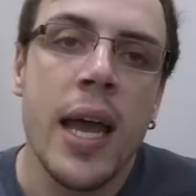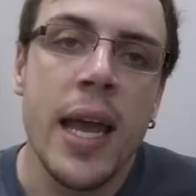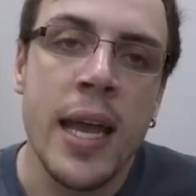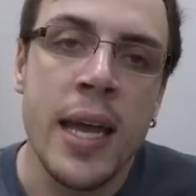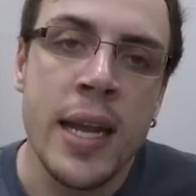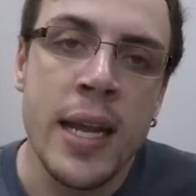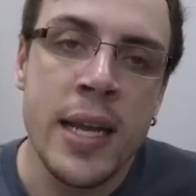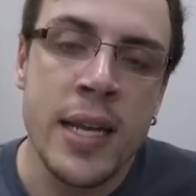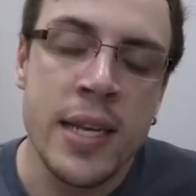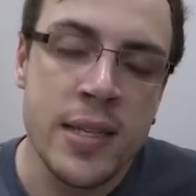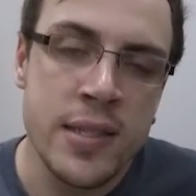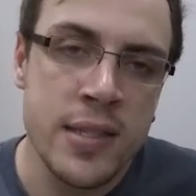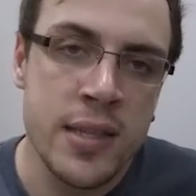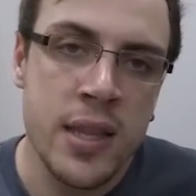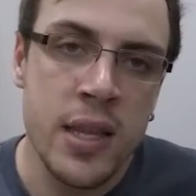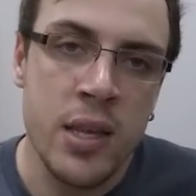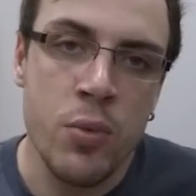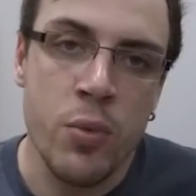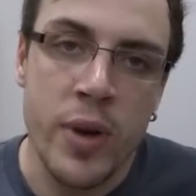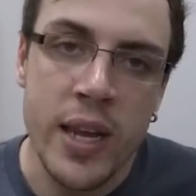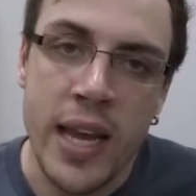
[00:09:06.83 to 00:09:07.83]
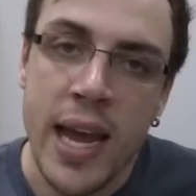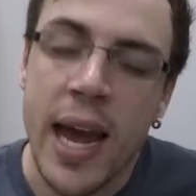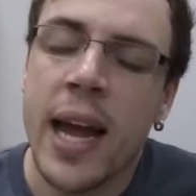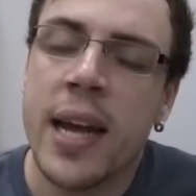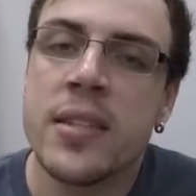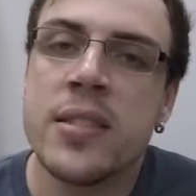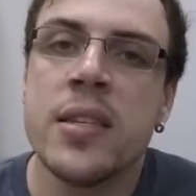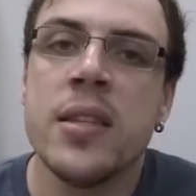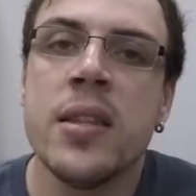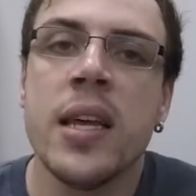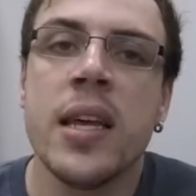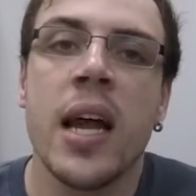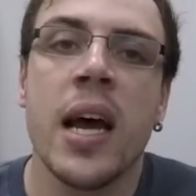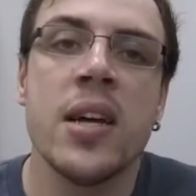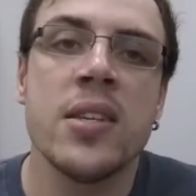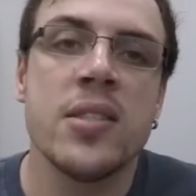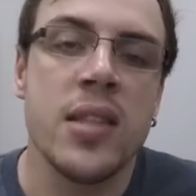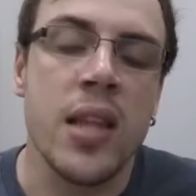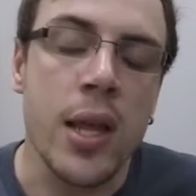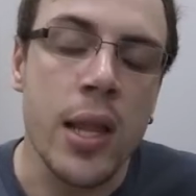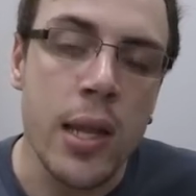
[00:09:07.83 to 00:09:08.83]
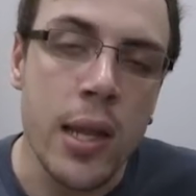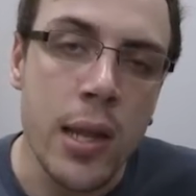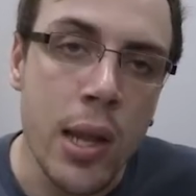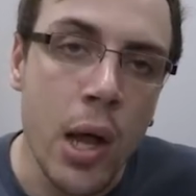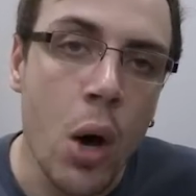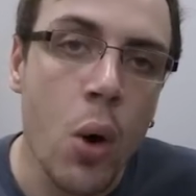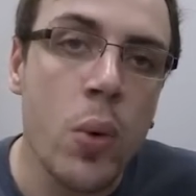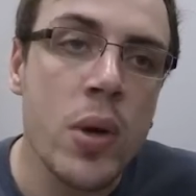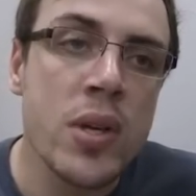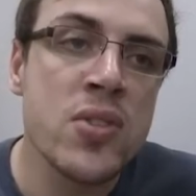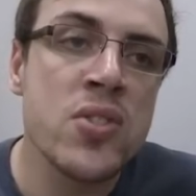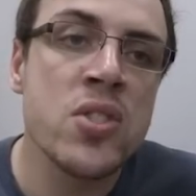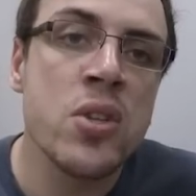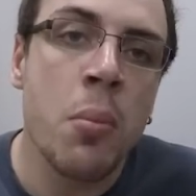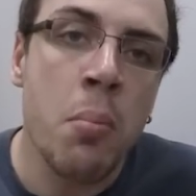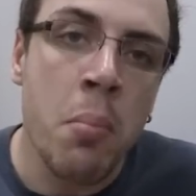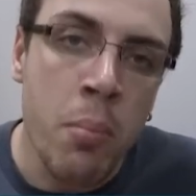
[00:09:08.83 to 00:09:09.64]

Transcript: it is the reactant that has the lowest